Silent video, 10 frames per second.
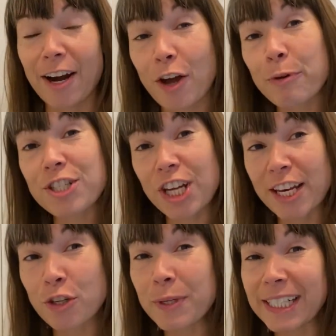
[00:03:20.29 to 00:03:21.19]
And I would
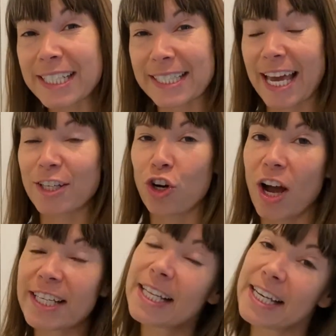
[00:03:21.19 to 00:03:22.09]
genuinely say,
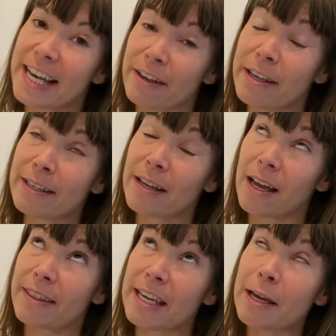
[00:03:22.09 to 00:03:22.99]
try to
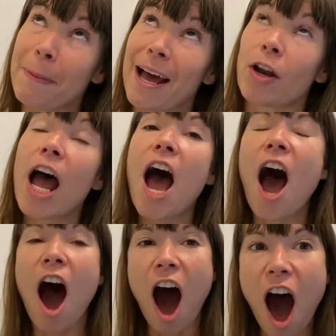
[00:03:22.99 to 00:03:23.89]
think about
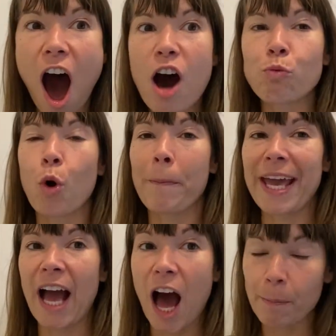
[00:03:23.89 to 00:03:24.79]

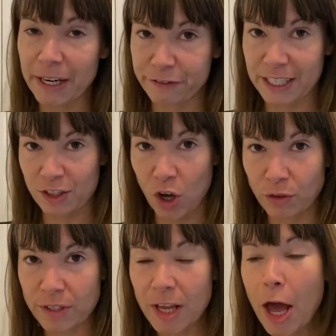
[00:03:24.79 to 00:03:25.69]
heartwarming, uplifting
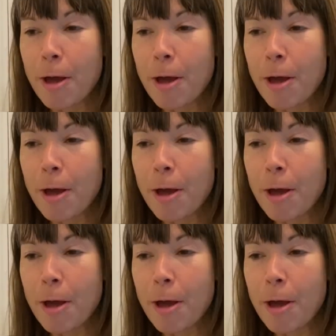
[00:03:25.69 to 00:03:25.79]
songs,